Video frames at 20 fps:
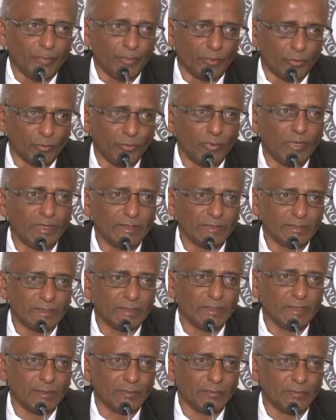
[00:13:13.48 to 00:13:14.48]
ruling
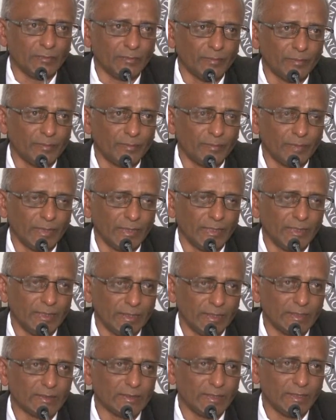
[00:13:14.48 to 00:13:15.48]
system in
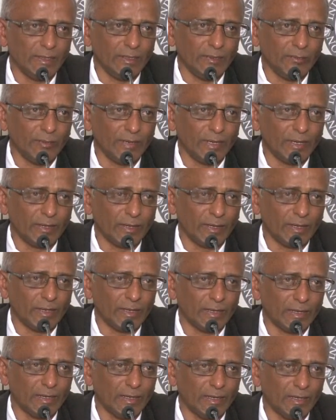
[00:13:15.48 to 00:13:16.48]
GST where you can
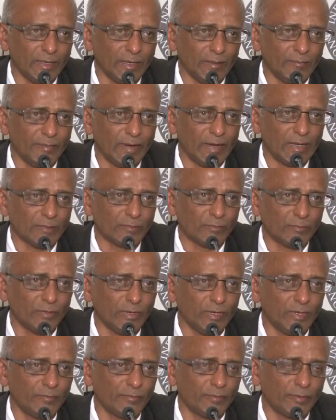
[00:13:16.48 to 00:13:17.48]
get an advanced
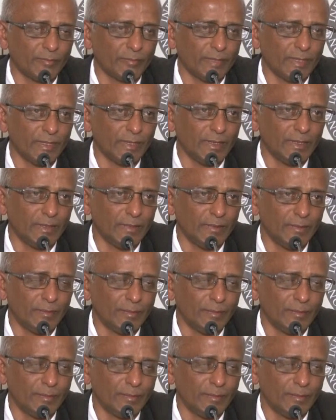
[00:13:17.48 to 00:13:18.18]
ruling from